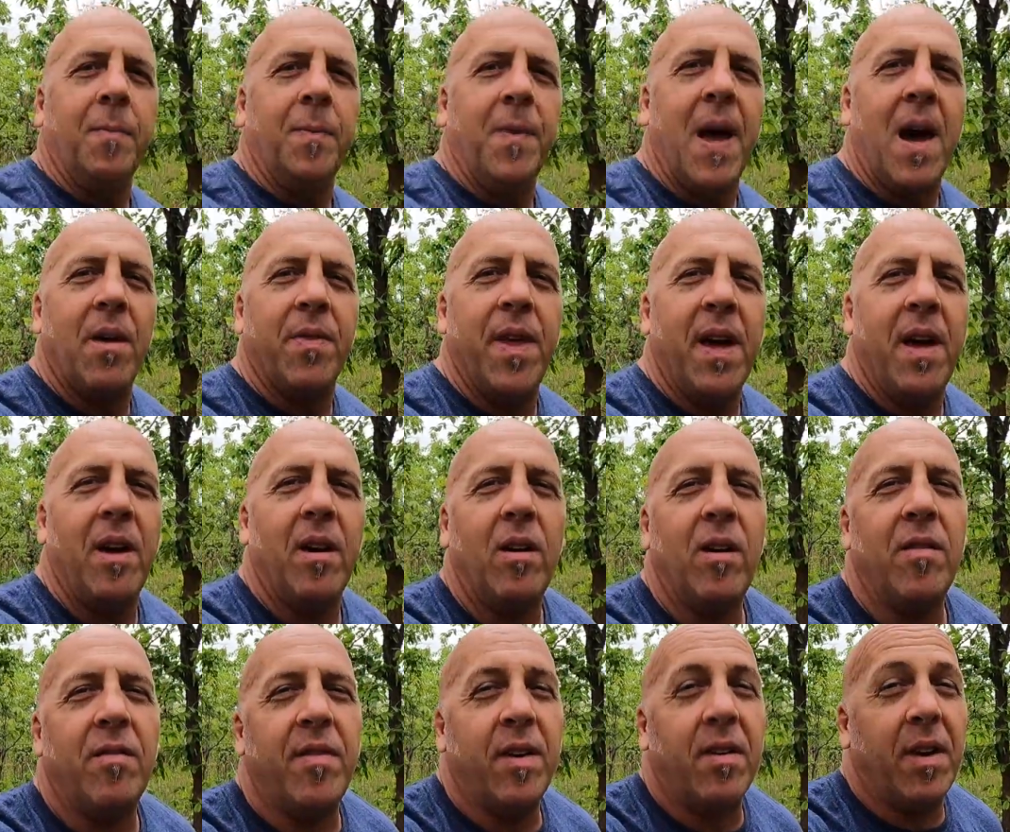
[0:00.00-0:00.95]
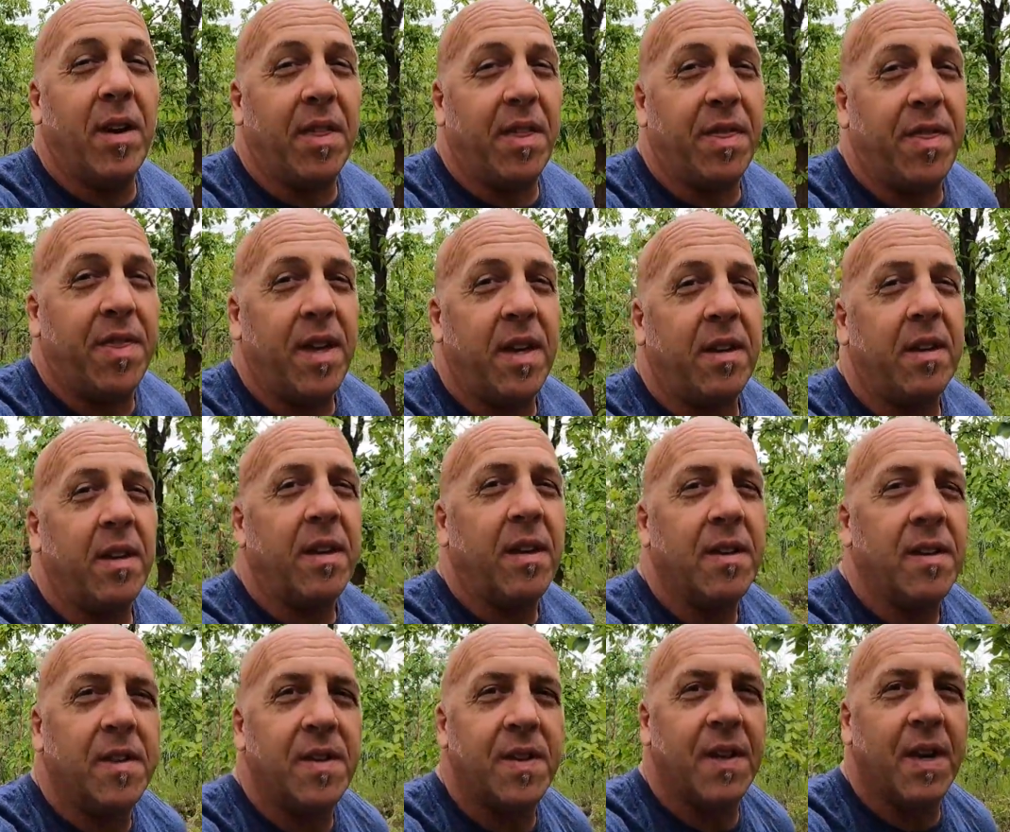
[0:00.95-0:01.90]
Now, they are a very thin
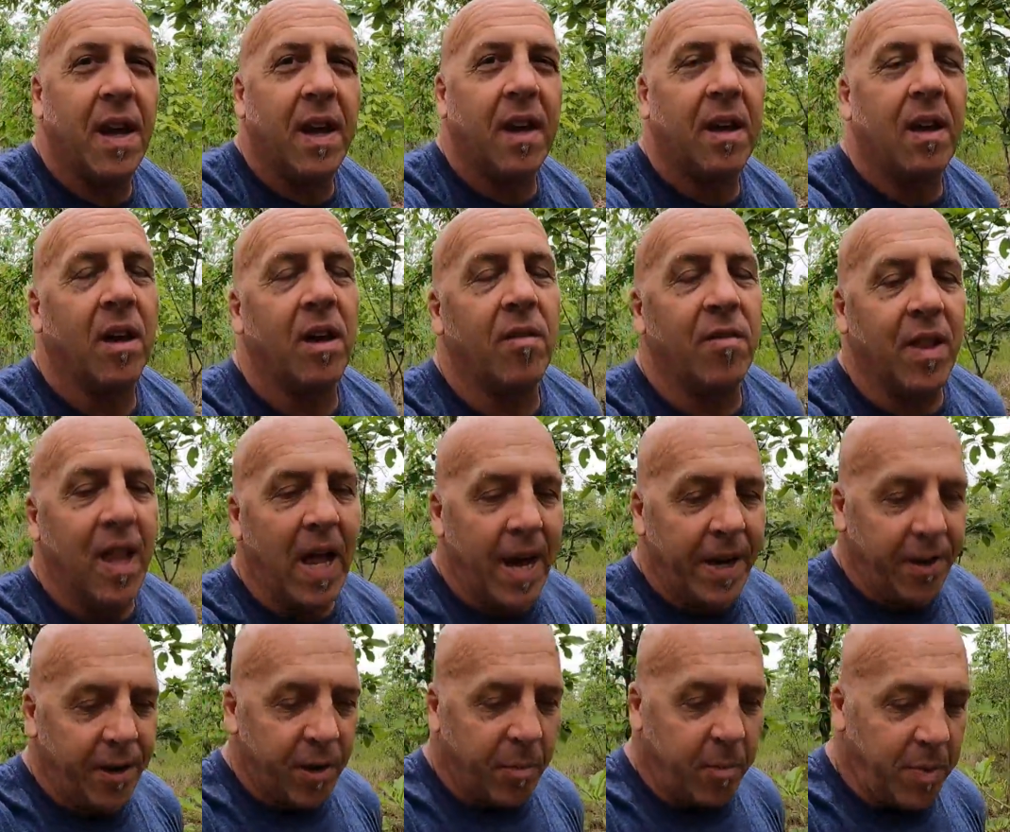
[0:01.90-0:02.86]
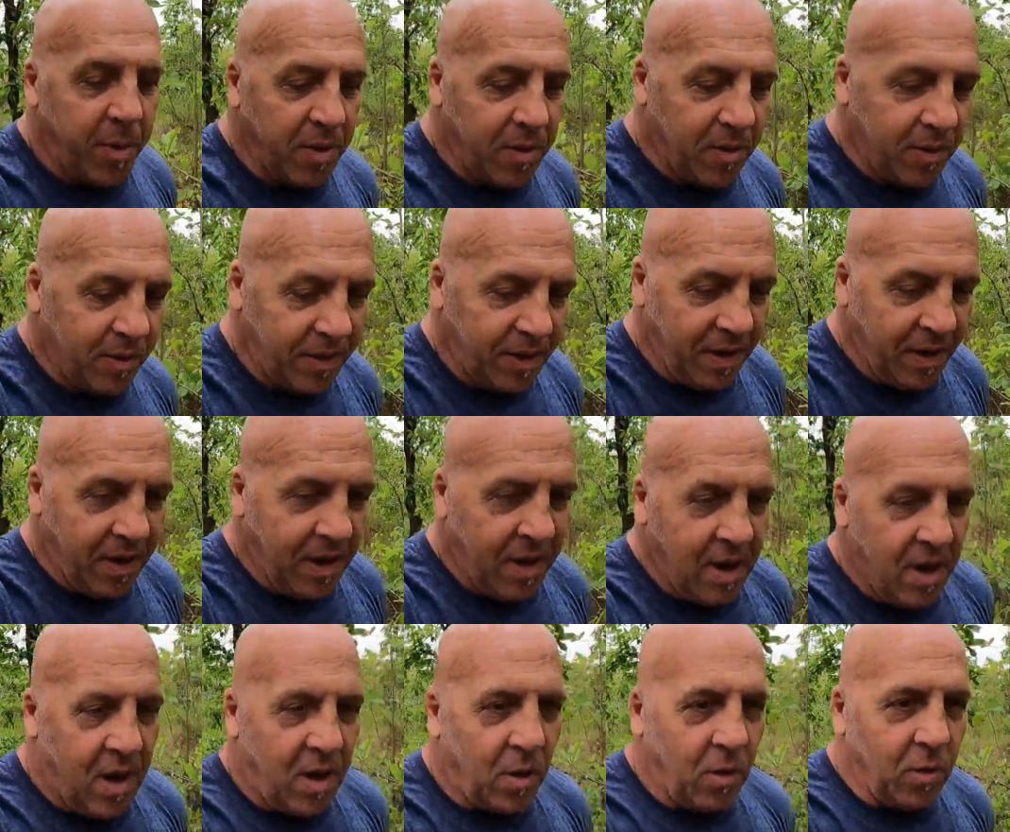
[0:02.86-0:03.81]
snake of lighter build,
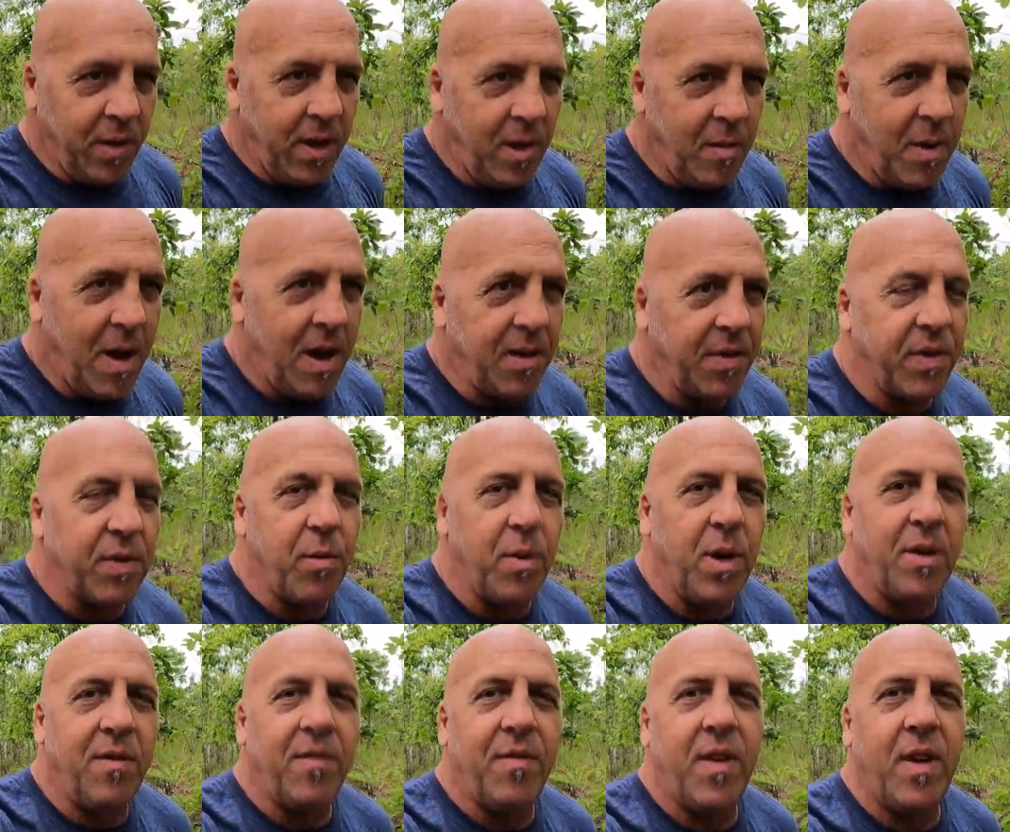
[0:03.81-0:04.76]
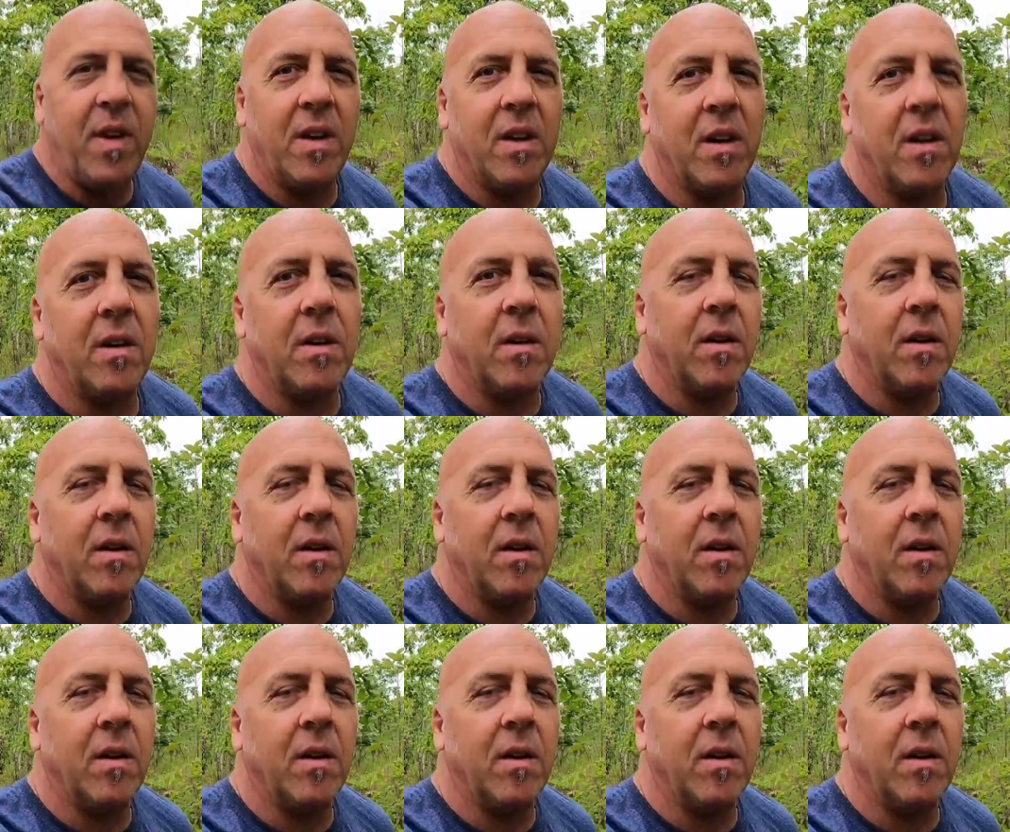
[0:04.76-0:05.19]
only about 3 feet,